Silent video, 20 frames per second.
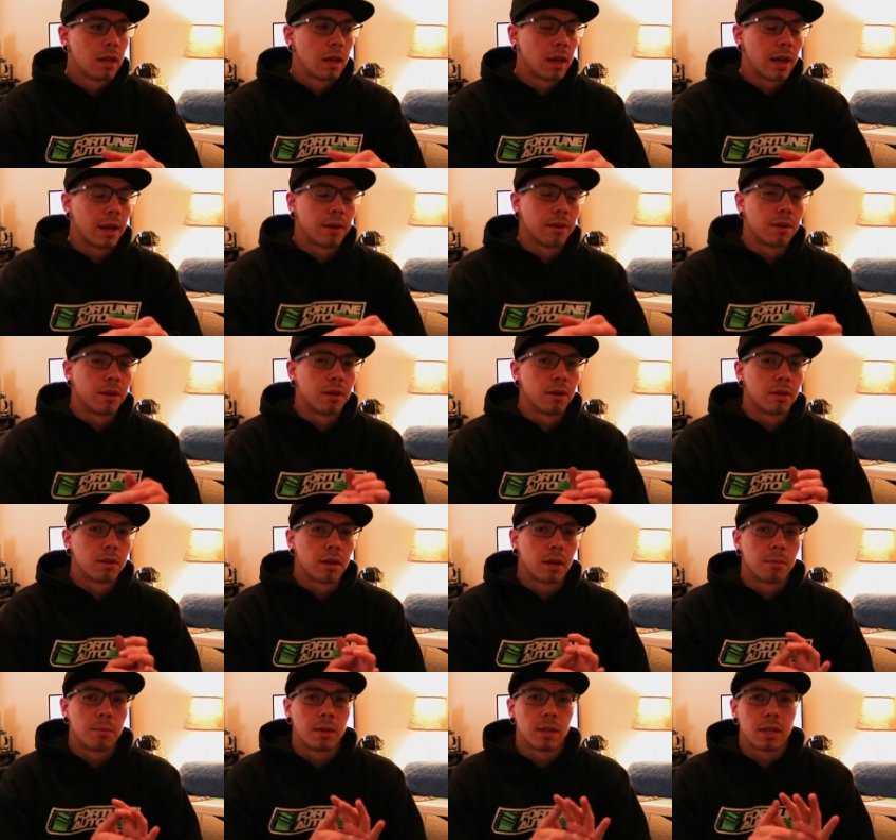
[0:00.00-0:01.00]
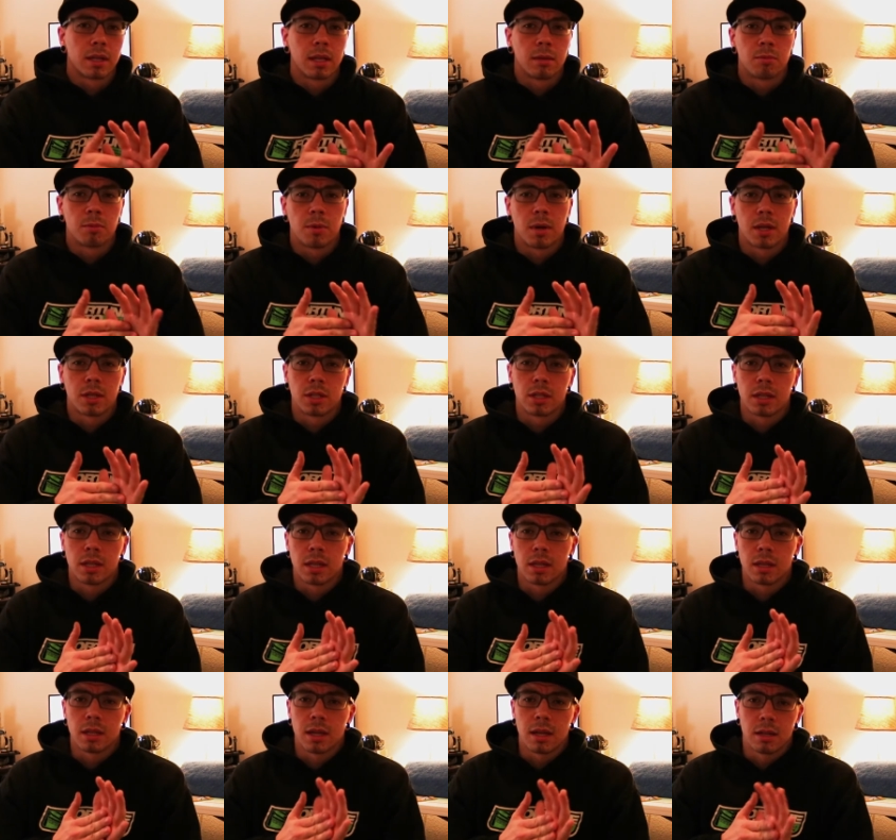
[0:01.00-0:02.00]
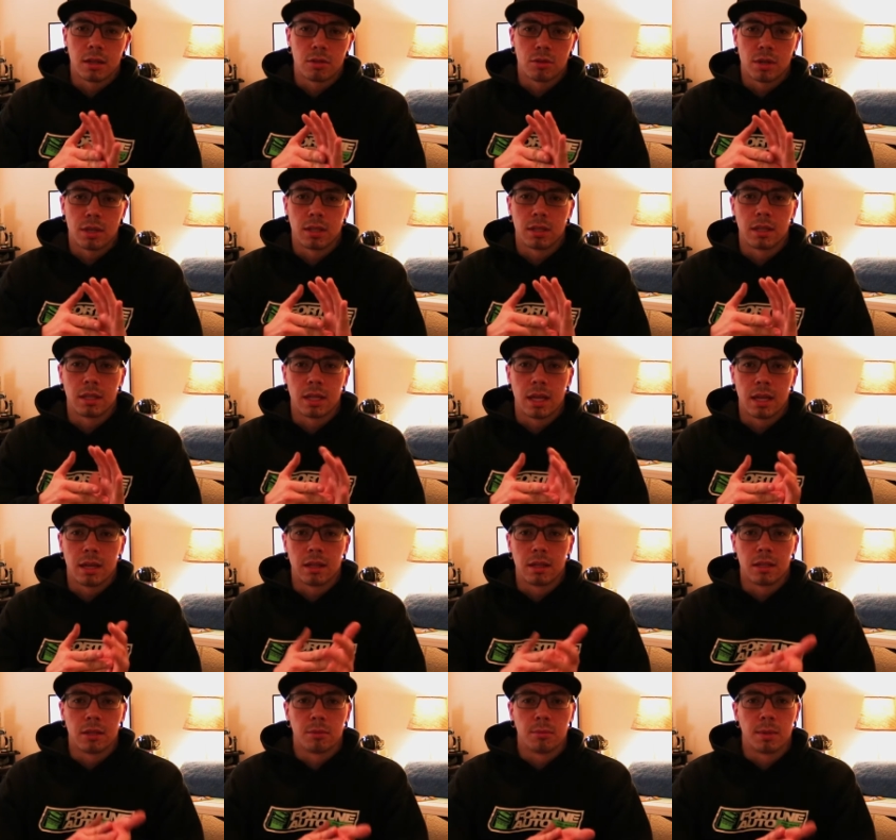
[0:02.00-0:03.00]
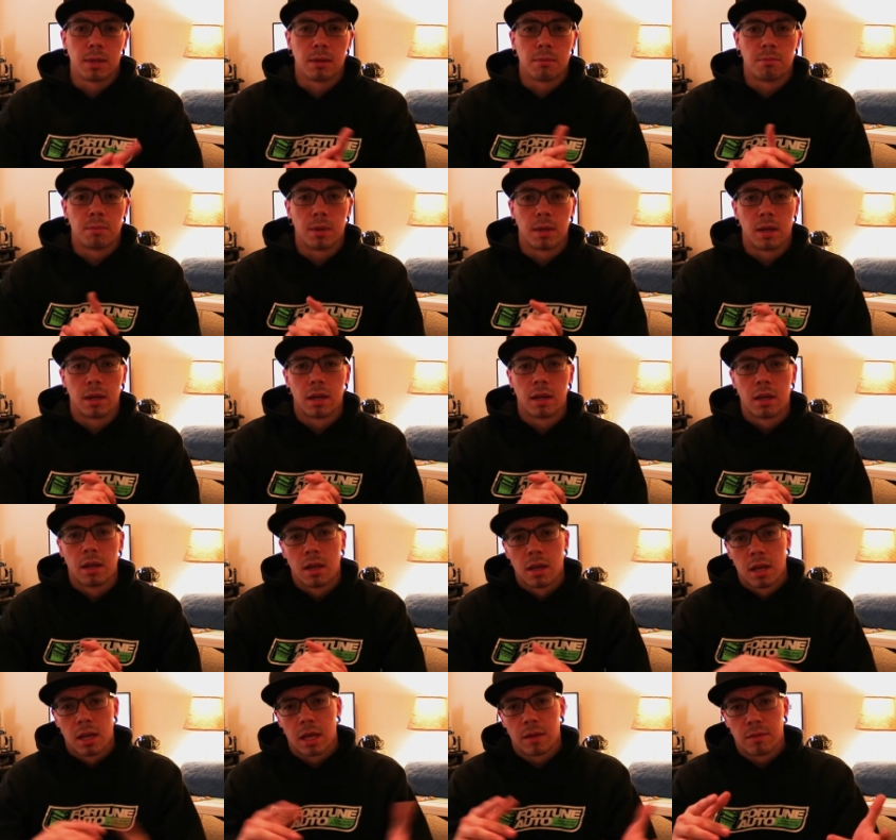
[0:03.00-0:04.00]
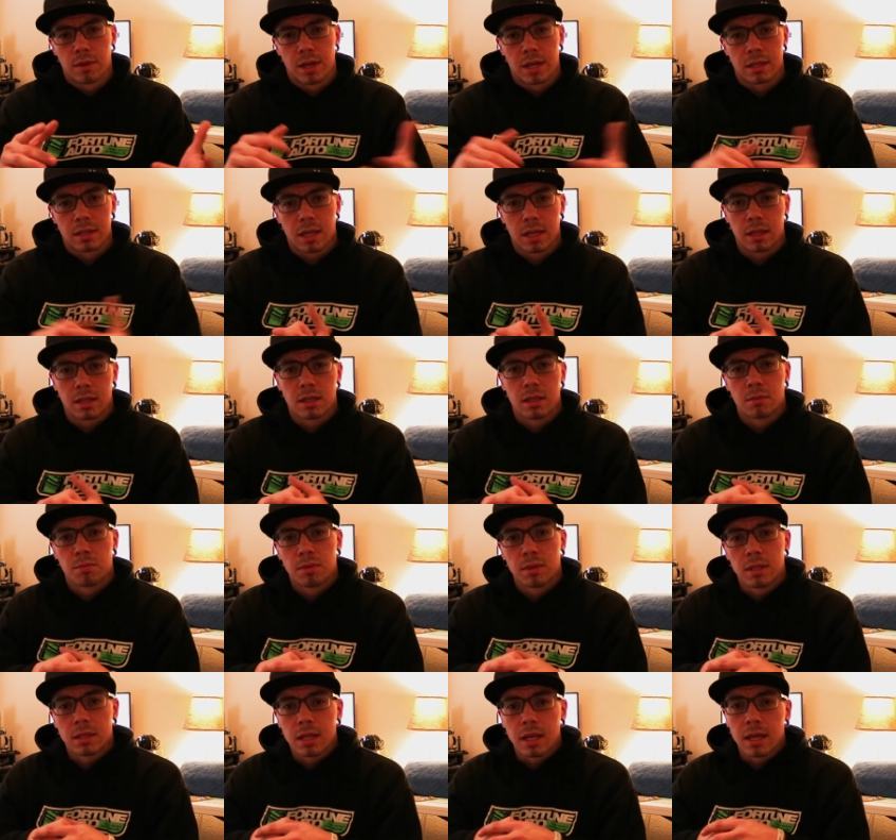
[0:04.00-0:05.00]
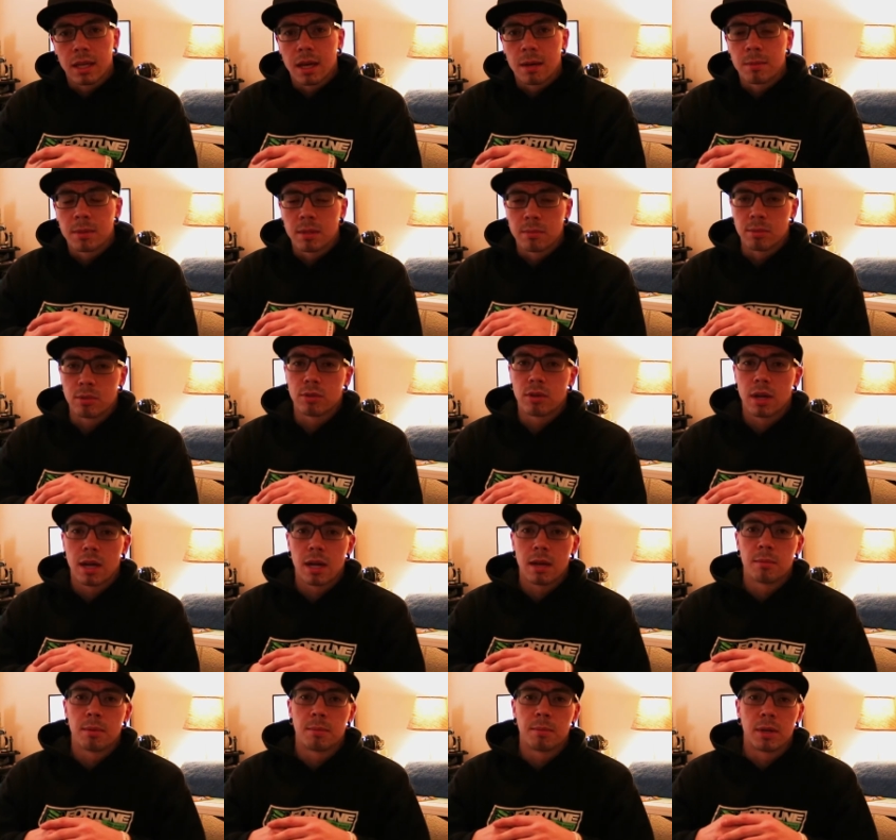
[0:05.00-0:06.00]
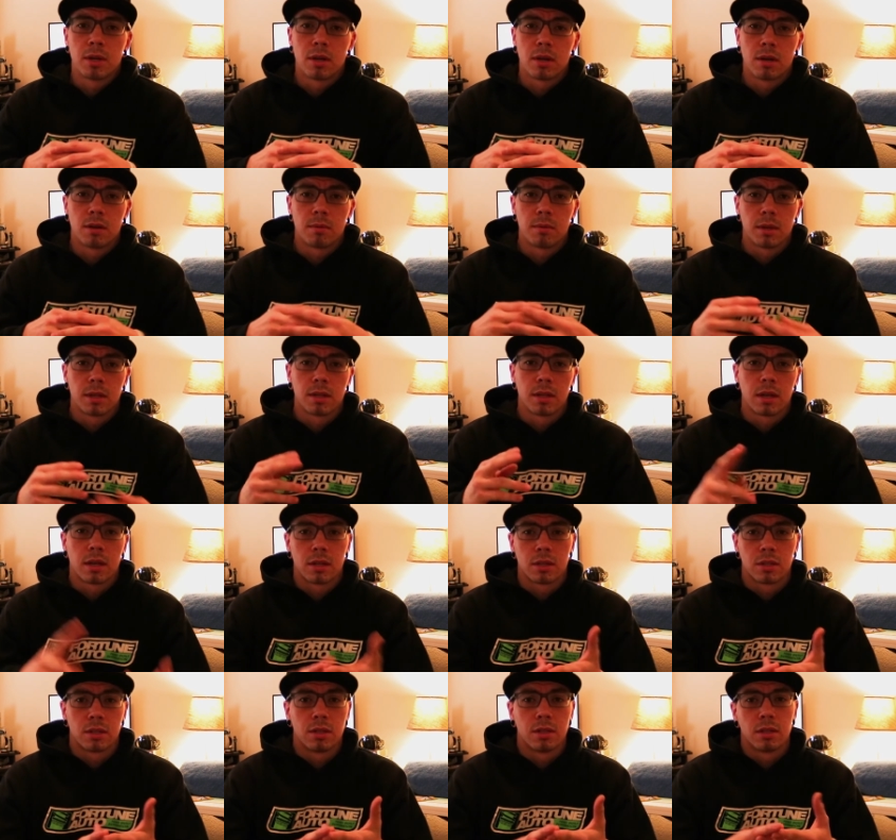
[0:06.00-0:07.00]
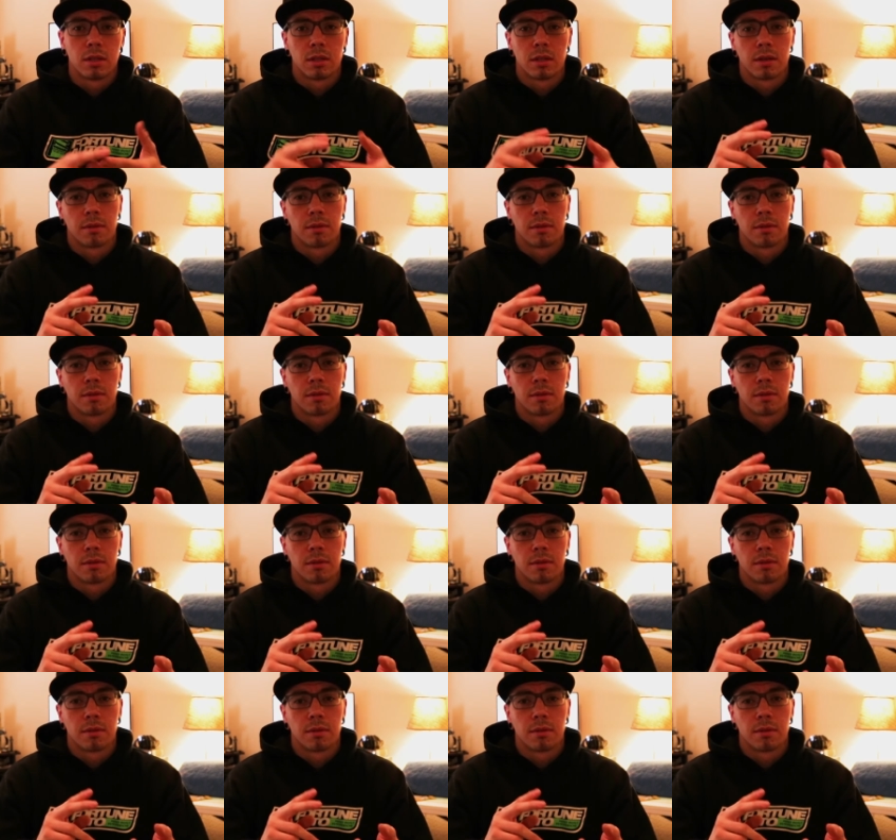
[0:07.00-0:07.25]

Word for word: I don't know. I'm gonna keep watching it and kind of trending the data a little bit, but if you guys like this, please like, comment, subscribe. Let me know what you guys should do.